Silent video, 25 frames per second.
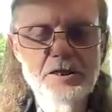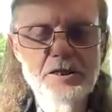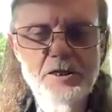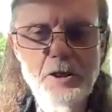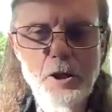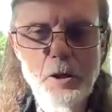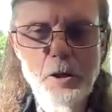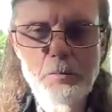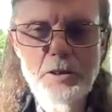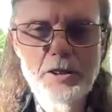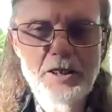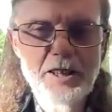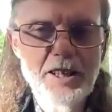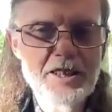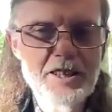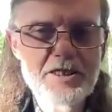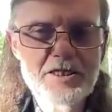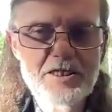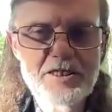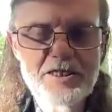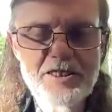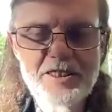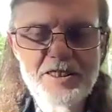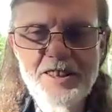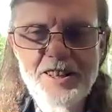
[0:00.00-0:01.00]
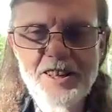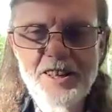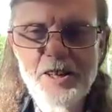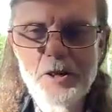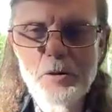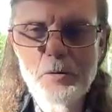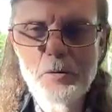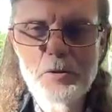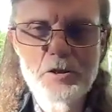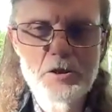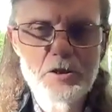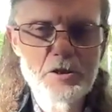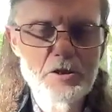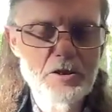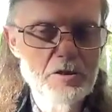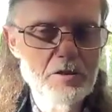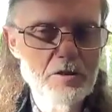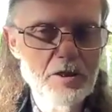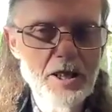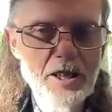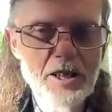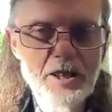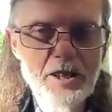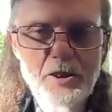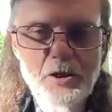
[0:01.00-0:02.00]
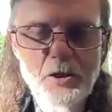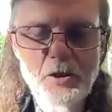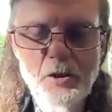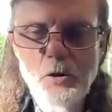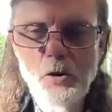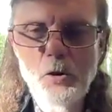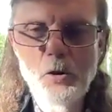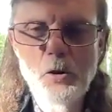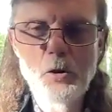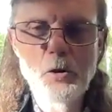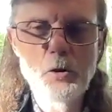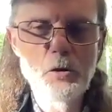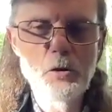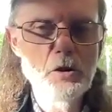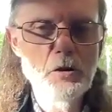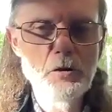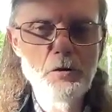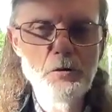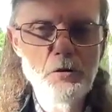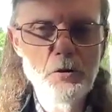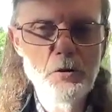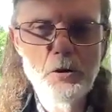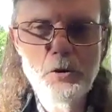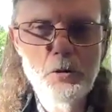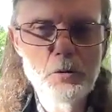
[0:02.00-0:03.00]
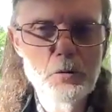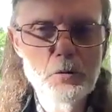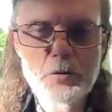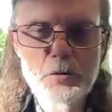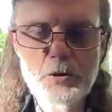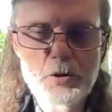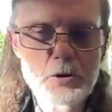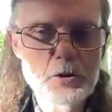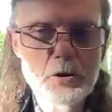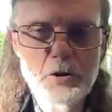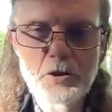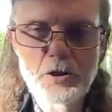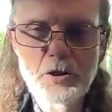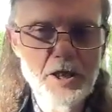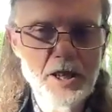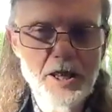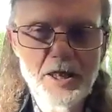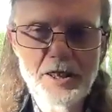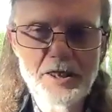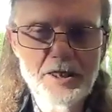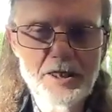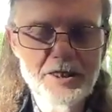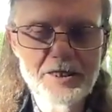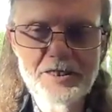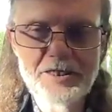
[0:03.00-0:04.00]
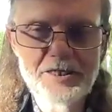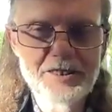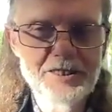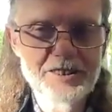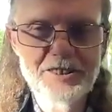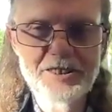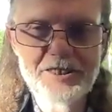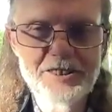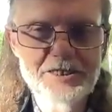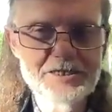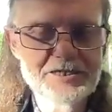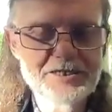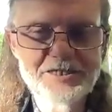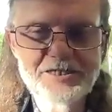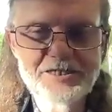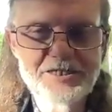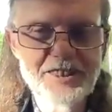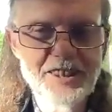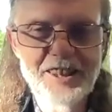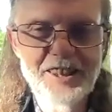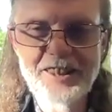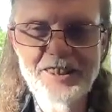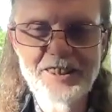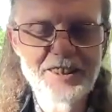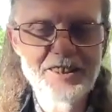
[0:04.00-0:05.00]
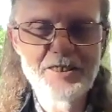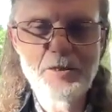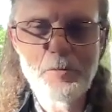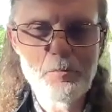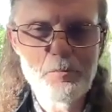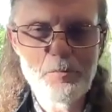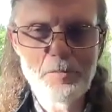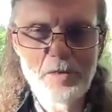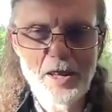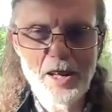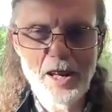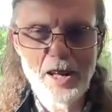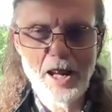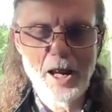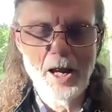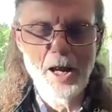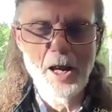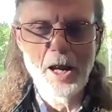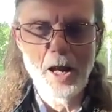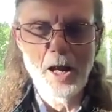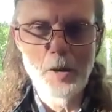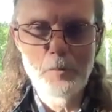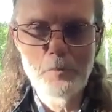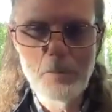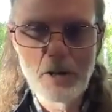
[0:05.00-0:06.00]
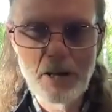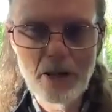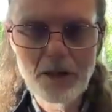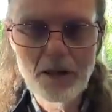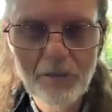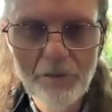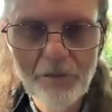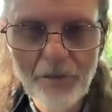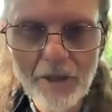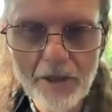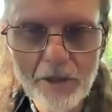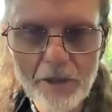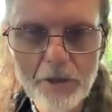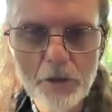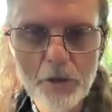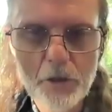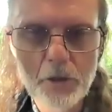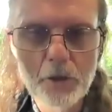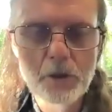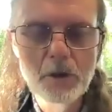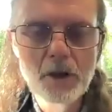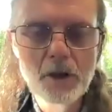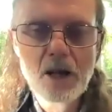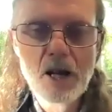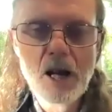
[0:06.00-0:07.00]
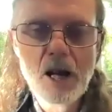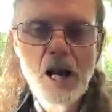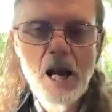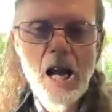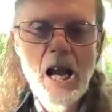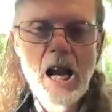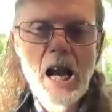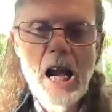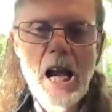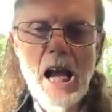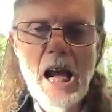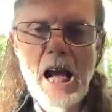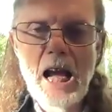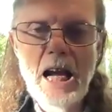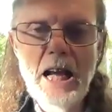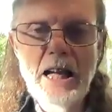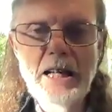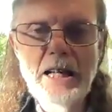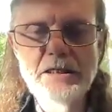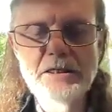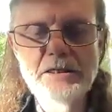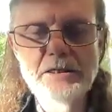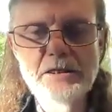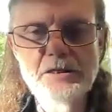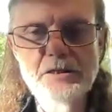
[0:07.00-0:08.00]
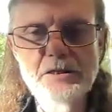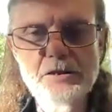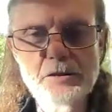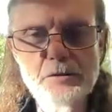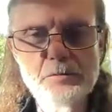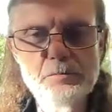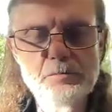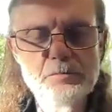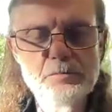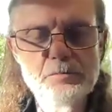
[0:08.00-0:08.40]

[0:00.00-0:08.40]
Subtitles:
the accommodation there was great. All the food was organic. You couldn't get a better venue and